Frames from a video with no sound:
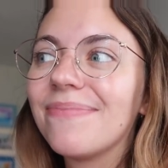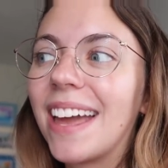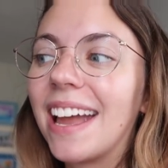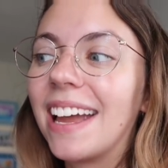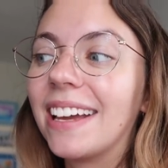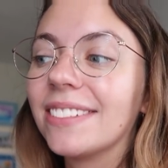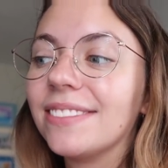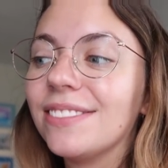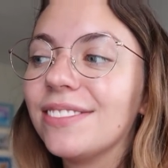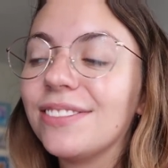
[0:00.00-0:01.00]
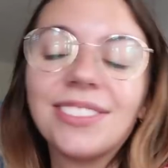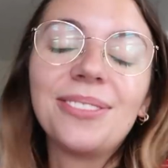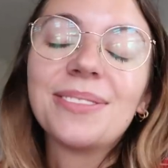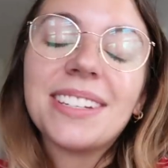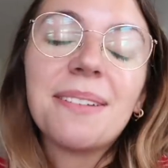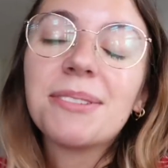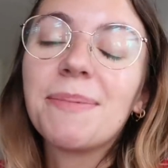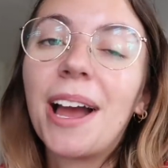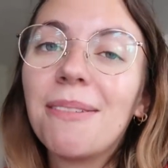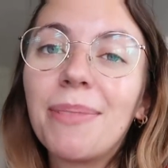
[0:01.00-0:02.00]
they don't seem to
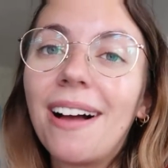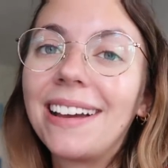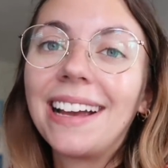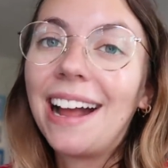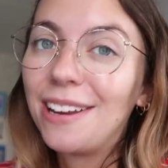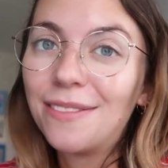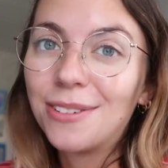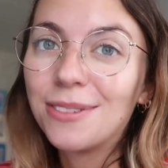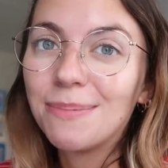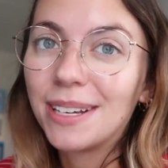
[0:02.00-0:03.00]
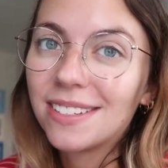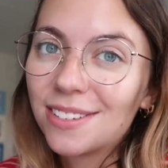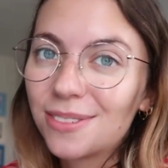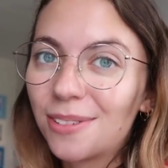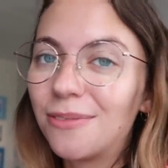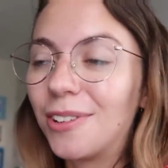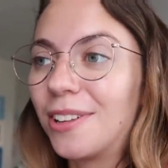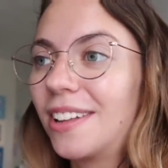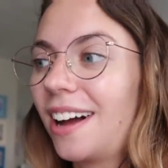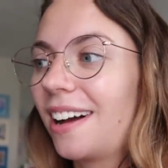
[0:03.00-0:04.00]
be unblocking any of those because they're so
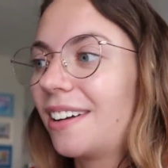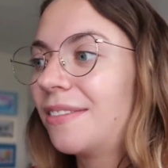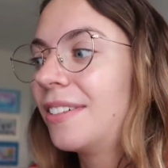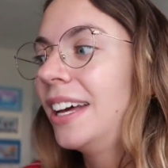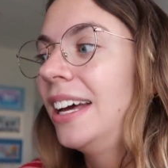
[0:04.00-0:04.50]
full of